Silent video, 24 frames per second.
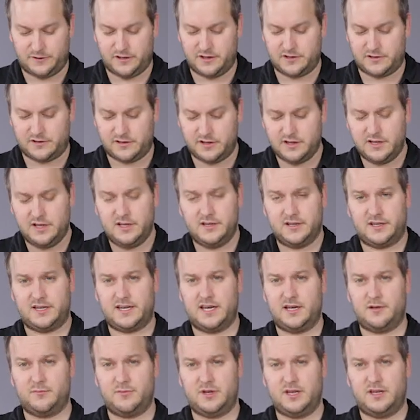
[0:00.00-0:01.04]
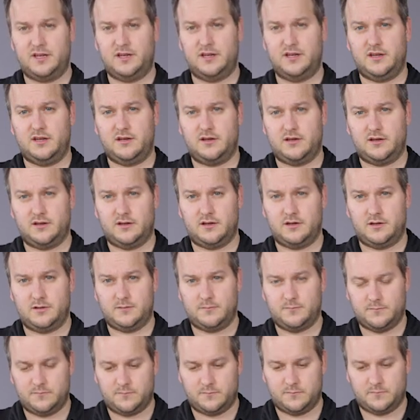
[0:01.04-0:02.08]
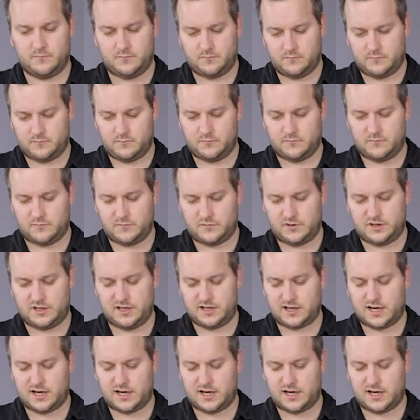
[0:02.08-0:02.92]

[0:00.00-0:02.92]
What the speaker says: here can be there